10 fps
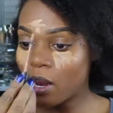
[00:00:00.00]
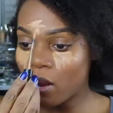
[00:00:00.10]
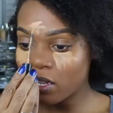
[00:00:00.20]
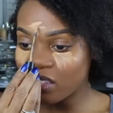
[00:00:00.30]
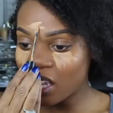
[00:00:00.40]
It
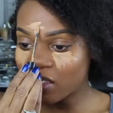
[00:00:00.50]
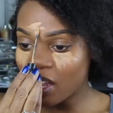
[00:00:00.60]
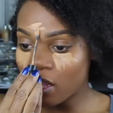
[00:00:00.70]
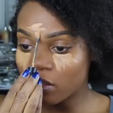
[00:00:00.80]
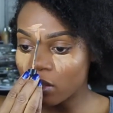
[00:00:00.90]
already stands
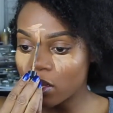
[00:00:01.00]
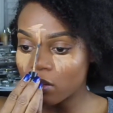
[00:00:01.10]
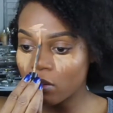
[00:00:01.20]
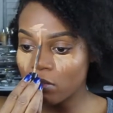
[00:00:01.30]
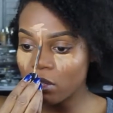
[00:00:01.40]
out, so
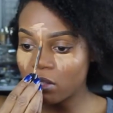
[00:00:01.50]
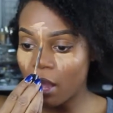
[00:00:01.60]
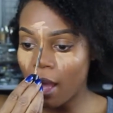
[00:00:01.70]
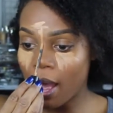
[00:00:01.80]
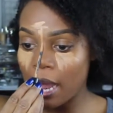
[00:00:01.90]
there's no need to
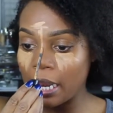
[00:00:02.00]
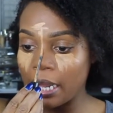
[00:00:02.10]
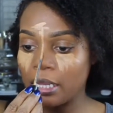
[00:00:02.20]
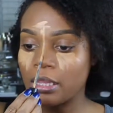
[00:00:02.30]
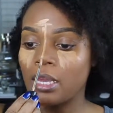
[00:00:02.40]

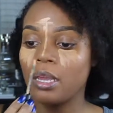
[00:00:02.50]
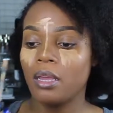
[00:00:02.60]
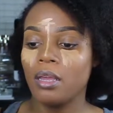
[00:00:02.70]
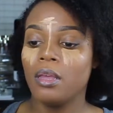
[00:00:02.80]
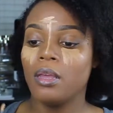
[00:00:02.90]
highlight that.
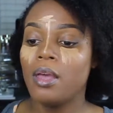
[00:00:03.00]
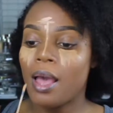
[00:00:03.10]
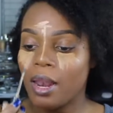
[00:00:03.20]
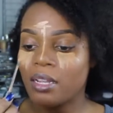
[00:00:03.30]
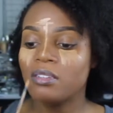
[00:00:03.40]

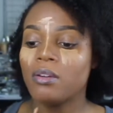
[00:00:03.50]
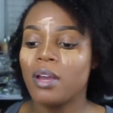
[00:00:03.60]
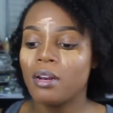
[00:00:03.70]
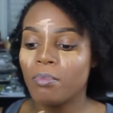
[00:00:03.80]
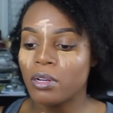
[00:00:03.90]
I like to go
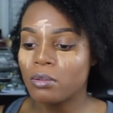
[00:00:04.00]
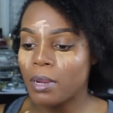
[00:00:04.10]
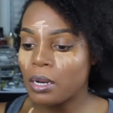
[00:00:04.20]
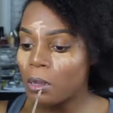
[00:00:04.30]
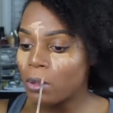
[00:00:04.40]
down the bridge of
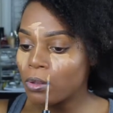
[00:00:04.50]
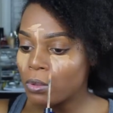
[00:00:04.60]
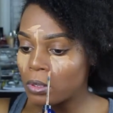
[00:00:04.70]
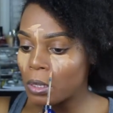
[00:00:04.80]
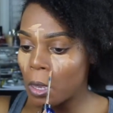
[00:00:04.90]
my
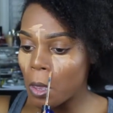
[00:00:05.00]
nose.